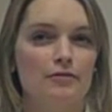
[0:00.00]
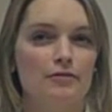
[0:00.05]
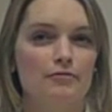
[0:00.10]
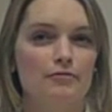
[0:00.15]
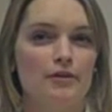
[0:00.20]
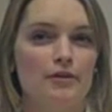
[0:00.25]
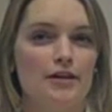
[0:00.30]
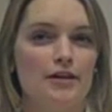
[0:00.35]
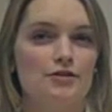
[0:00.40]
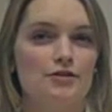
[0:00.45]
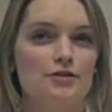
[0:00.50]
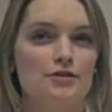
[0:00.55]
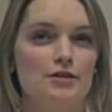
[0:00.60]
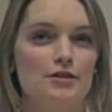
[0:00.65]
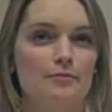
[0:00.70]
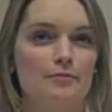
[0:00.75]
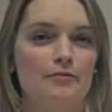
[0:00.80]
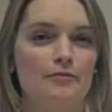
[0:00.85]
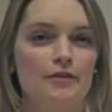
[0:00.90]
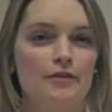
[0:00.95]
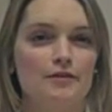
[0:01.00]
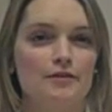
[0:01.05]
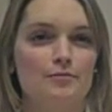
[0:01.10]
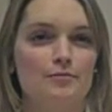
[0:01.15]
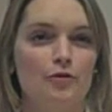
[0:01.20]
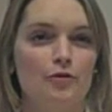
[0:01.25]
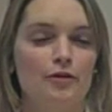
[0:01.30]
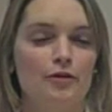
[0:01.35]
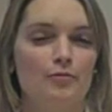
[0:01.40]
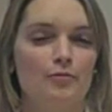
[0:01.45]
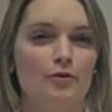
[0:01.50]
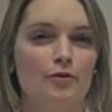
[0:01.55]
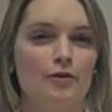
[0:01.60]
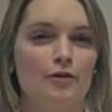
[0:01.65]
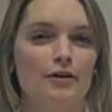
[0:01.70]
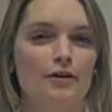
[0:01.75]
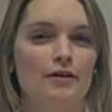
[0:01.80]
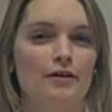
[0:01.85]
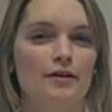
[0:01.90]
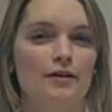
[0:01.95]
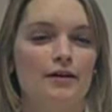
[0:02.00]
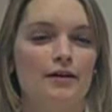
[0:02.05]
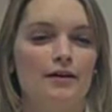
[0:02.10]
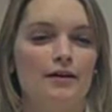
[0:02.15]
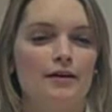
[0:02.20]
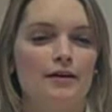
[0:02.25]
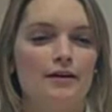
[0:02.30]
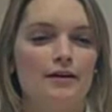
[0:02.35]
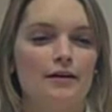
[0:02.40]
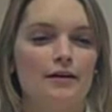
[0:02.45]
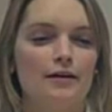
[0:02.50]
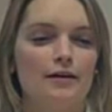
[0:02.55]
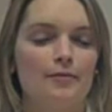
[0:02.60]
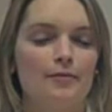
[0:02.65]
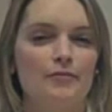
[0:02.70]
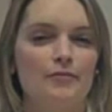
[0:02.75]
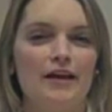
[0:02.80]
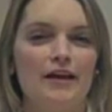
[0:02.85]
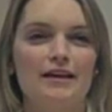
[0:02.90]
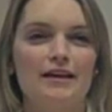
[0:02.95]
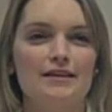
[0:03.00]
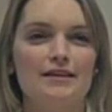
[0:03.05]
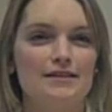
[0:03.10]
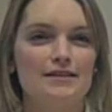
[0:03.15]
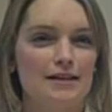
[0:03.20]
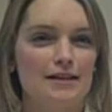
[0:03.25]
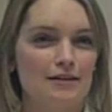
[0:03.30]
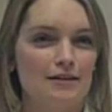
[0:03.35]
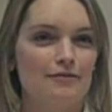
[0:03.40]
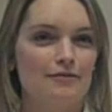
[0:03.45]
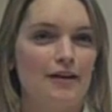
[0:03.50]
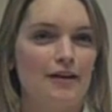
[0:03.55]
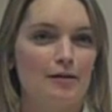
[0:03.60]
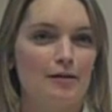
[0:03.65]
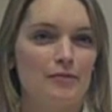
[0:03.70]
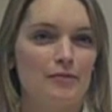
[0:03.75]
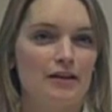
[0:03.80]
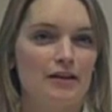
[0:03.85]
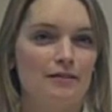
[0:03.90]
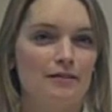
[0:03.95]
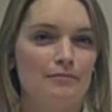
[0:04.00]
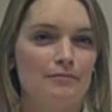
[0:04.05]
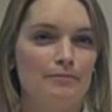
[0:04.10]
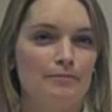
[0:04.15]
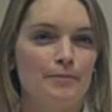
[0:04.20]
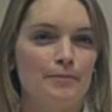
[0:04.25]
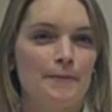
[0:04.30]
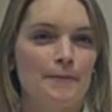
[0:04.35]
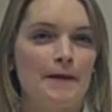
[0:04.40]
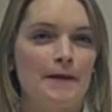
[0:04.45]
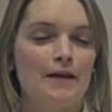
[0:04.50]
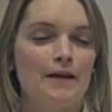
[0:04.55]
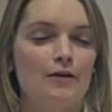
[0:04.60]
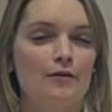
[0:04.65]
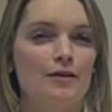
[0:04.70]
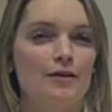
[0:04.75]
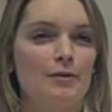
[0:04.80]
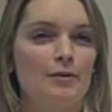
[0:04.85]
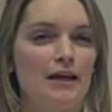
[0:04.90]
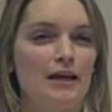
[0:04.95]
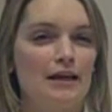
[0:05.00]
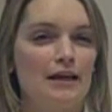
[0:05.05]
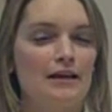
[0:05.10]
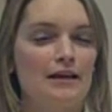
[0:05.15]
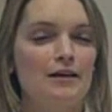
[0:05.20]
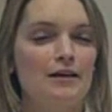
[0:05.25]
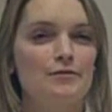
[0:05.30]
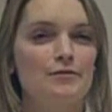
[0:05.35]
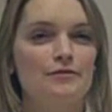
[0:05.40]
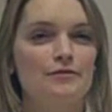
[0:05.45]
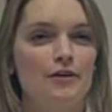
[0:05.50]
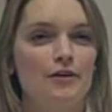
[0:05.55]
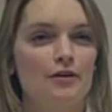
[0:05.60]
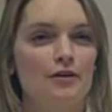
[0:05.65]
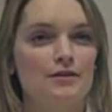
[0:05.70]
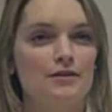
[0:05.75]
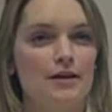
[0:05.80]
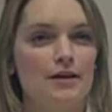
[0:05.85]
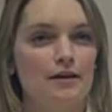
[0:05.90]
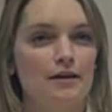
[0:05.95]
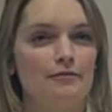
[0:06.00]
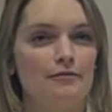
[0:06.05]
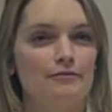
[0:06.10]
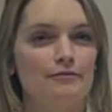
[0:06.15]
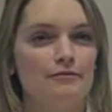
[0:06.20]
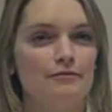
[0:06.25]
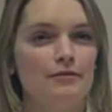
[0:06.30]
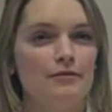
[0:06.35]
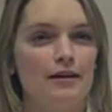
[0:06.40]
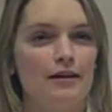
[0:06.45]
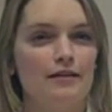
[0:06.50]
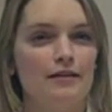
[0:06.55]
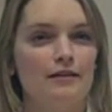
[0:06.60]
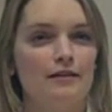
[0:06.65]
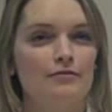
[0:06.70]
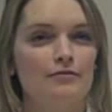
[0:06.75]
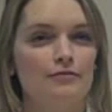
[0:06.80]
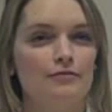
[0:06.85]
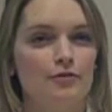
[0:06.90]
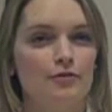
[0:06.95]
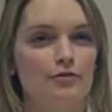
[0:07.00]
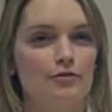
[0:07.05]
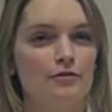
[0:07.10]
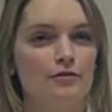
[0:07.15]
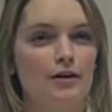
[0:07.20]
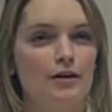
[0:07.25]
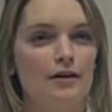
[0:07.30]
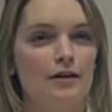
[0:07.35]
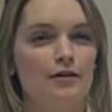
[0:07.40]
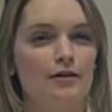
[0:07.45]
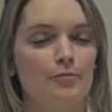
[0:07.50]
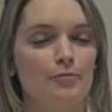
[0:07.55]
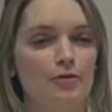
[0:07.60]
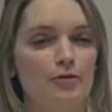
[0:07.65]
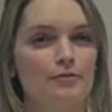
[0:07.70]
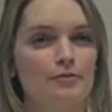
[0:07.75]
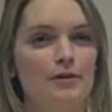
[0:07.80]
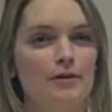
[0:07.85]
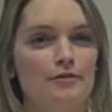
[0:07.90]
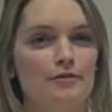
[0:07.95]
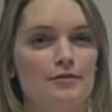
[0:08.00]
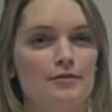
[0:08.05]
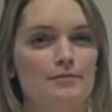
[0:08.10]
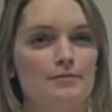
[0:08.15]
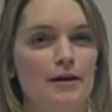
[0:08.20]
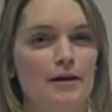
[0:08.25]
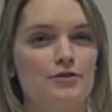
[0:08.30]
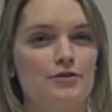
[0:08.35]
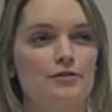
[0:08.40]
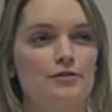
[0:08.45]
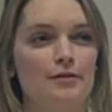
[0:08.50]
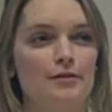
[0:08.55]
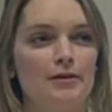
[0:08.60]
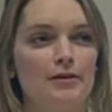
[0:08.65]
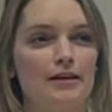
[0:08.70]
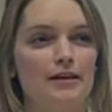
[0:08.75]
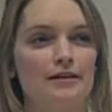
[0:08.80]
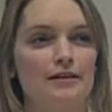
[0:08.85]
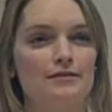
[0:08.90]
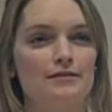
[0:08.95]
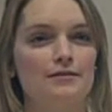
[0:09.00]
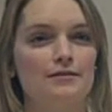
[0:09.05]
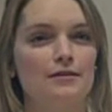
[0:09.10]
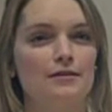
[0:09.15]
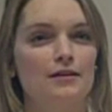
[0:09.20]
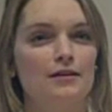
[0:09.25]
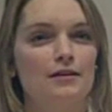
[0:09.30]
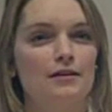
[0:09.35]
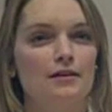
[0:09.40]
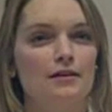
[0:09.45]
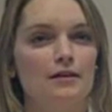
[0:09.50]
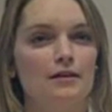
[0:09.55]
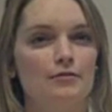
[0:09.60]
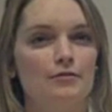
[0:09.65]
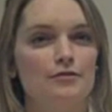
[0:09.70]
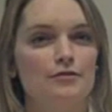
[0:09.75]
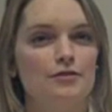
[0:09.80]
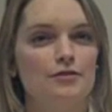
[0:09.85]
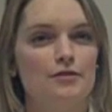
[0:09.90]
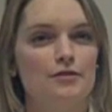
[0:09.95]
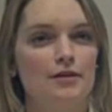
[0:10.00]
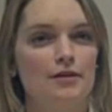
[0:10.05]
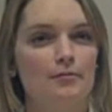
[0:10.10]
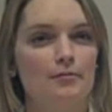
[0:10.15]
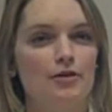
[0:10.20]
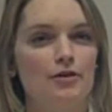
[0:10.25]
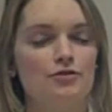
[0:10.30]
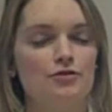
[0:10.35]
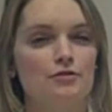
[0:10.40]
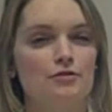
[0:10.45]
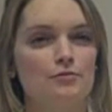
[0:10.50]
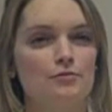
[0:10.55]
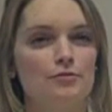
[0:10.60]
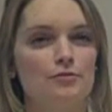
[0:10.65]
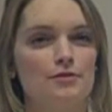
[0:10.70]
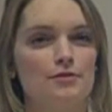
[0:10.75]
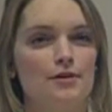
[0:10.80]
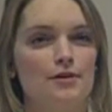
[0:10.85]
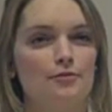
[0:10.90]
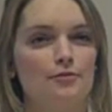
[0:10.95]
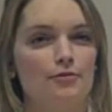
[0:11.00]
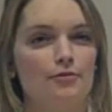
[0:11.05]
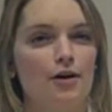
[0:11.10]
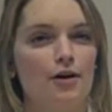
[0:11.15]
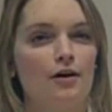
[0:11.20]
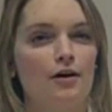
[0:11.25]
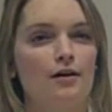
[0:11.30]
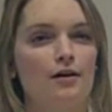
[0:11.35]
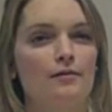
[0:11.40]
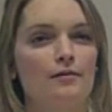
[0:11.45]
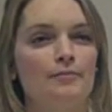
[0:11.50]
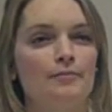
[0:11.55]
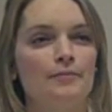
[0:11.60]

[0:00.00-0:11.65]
The relationship feels more and more like extended family. You know, in the beginning it was very tough, I think for her birth mother especially, because it was just the emotions were so raw.